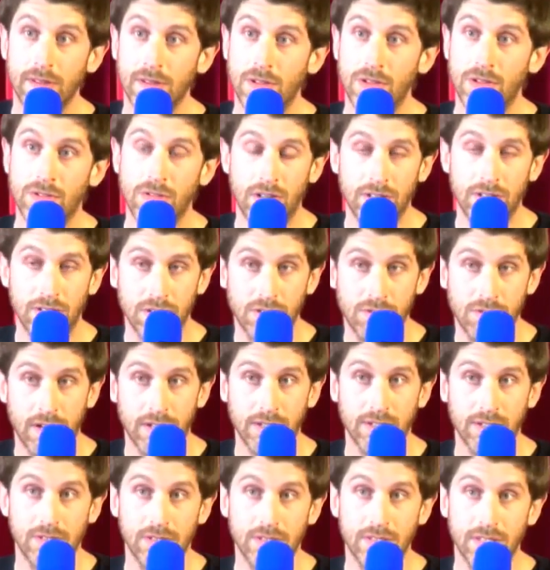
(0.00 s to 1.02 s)
You try and
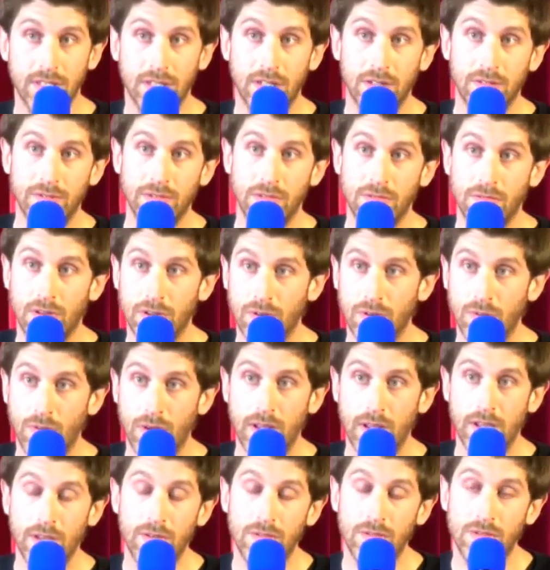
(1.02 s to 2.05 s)
distract yourself. You run
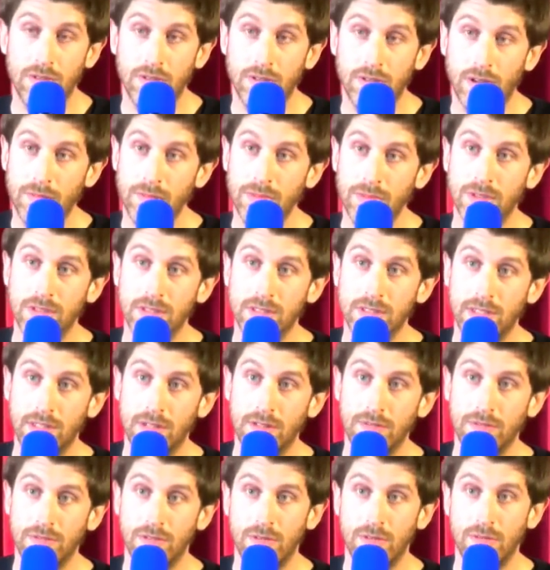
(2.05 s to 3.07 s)
away. You numb yourself.